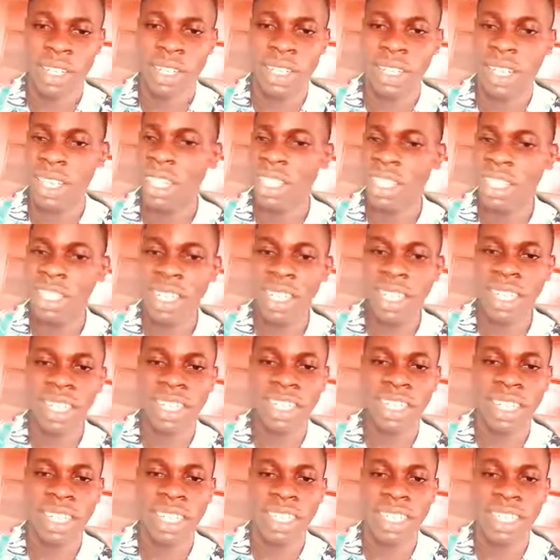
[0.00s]
it's a is
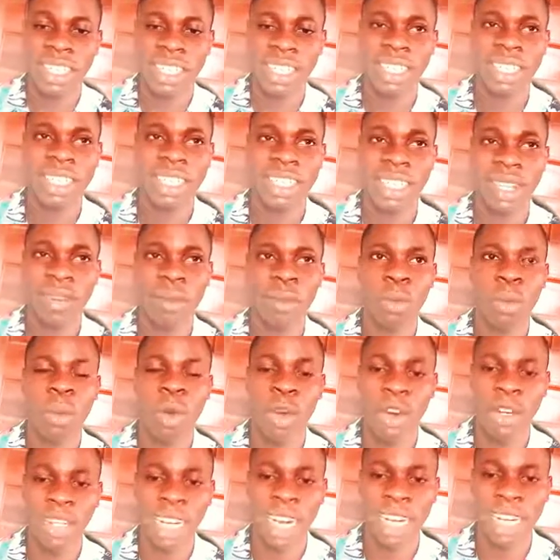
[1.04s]
a is a is a
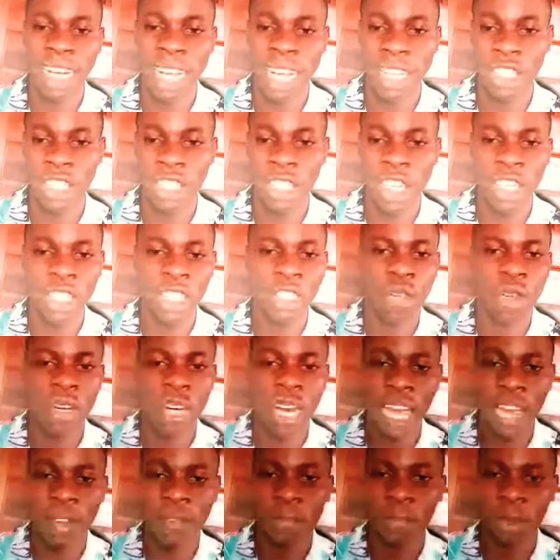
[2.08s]
word that can change your
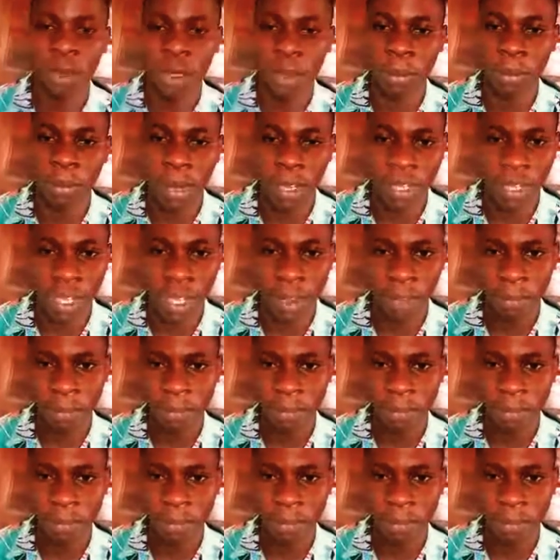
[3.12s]
life for the better.